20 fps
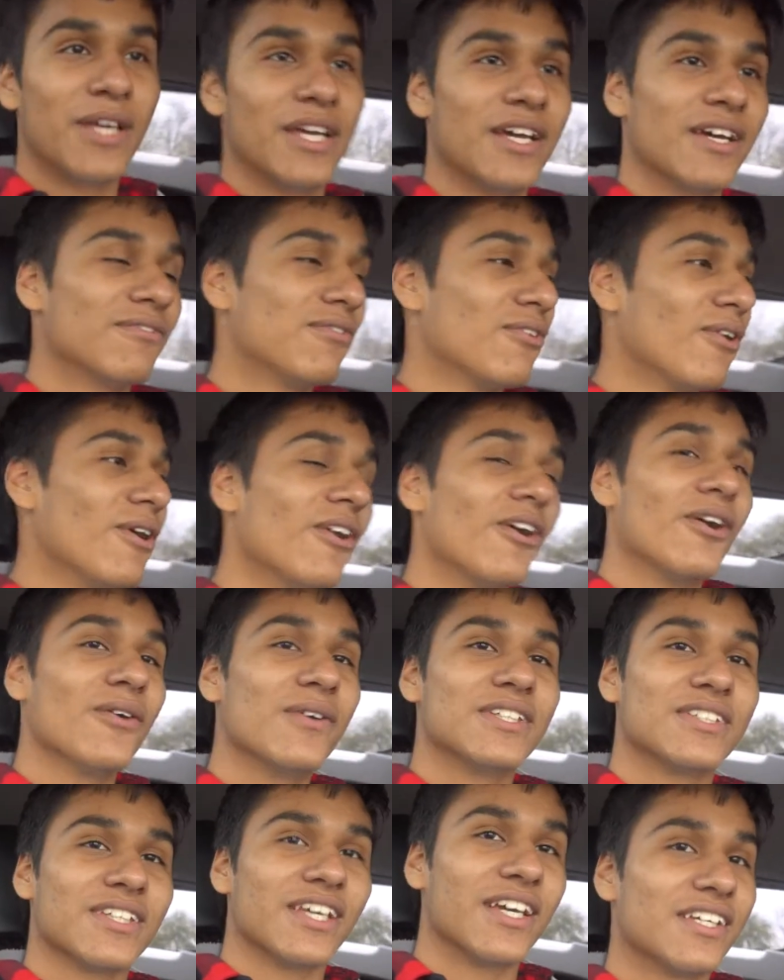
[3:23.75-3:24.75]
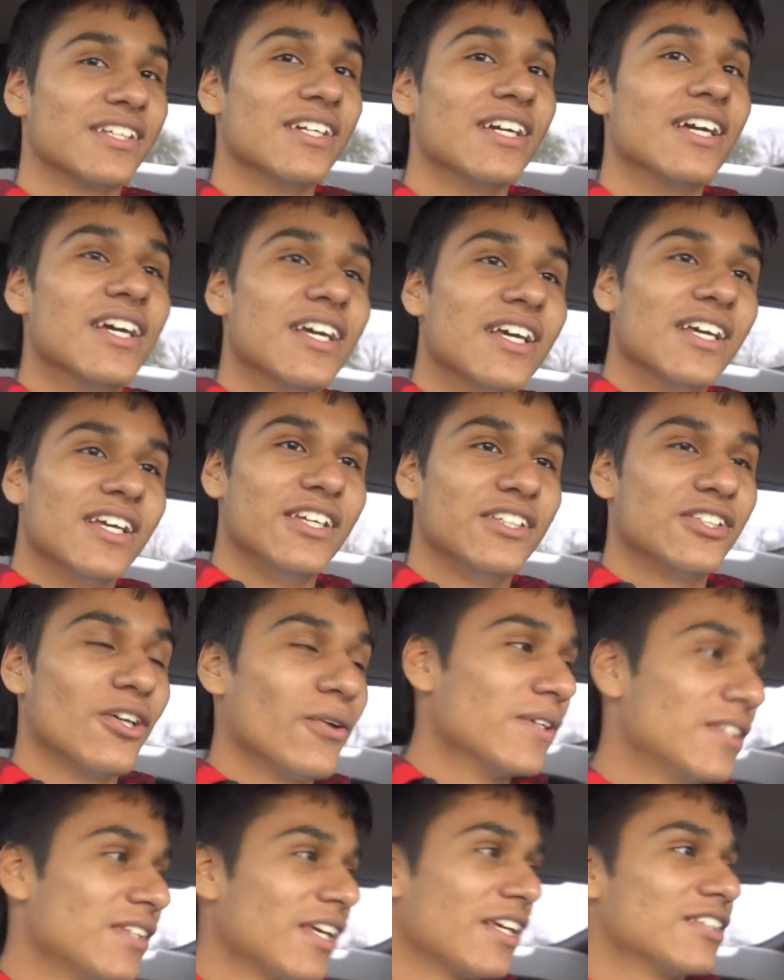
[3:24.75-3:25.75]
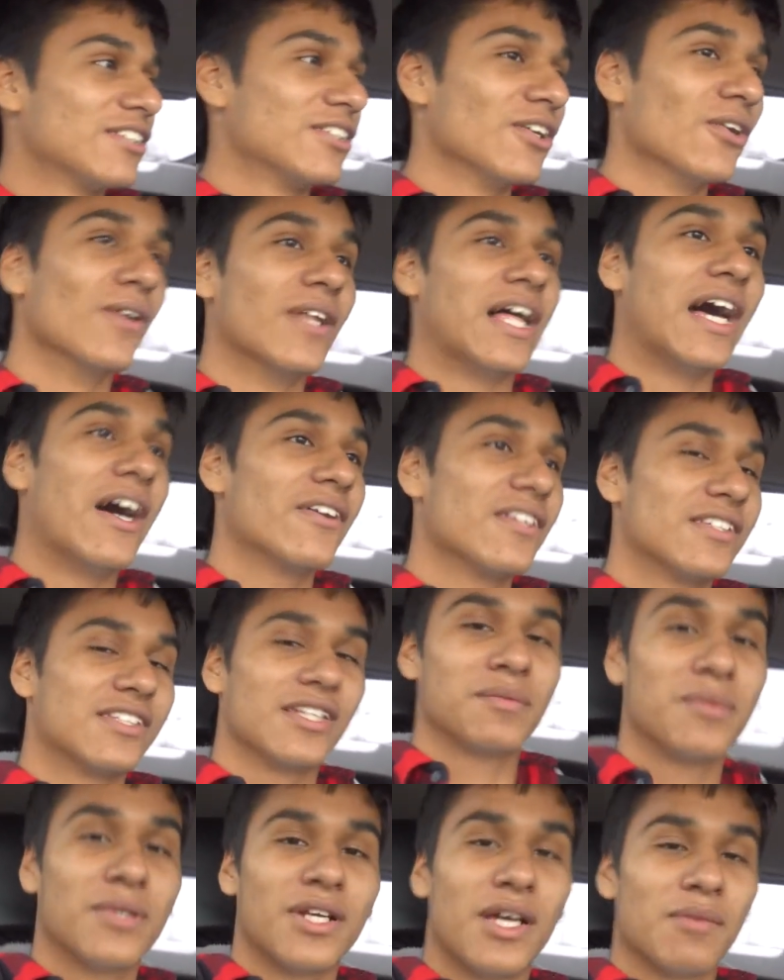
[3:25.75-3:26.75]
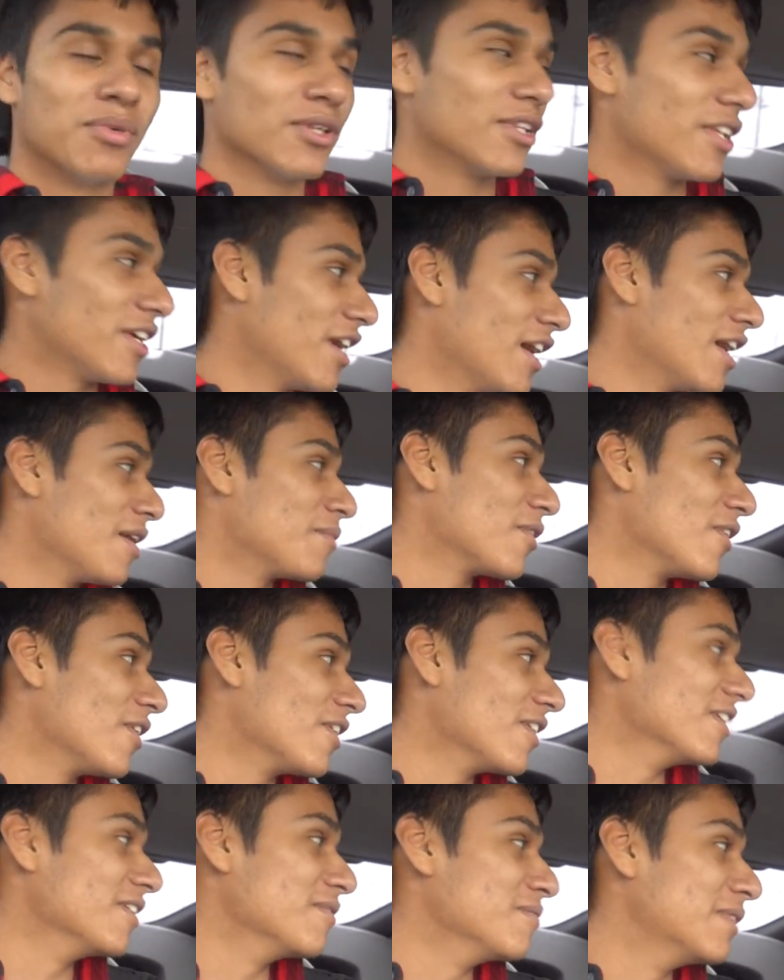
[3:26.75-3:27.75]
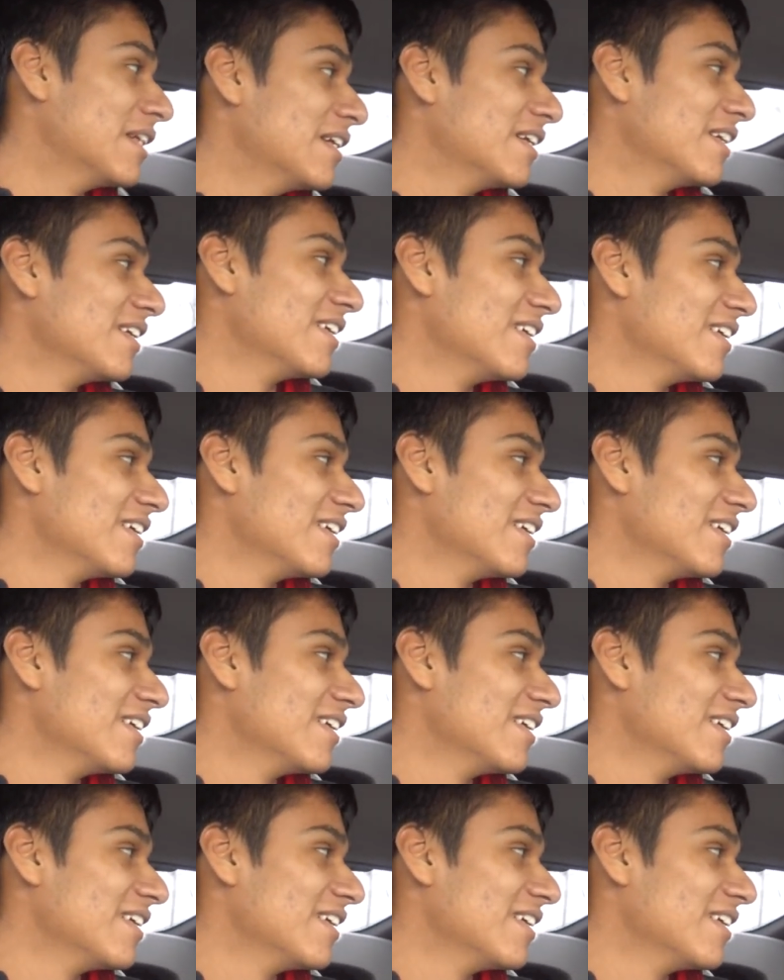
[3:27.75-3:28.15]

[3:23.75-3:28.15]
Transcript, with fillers: Man, Fod always like, he's always like so loud except when I put the camera on him.